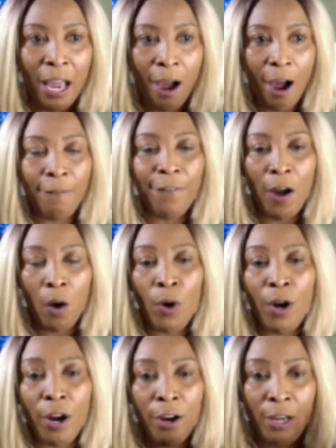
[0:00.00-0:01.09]
of
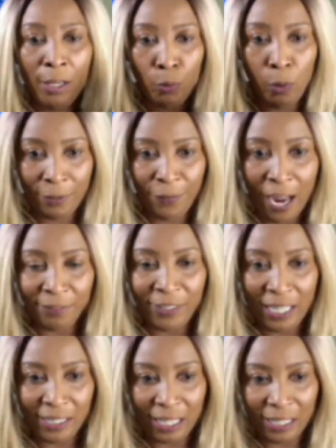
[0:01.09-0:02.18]
our
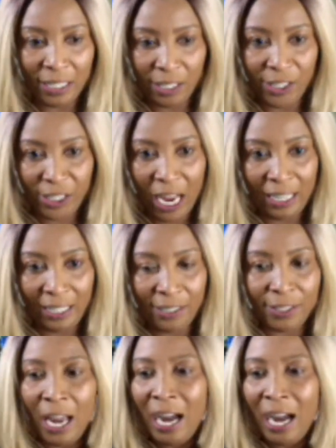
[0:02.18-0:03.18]
25-day skincare challenge.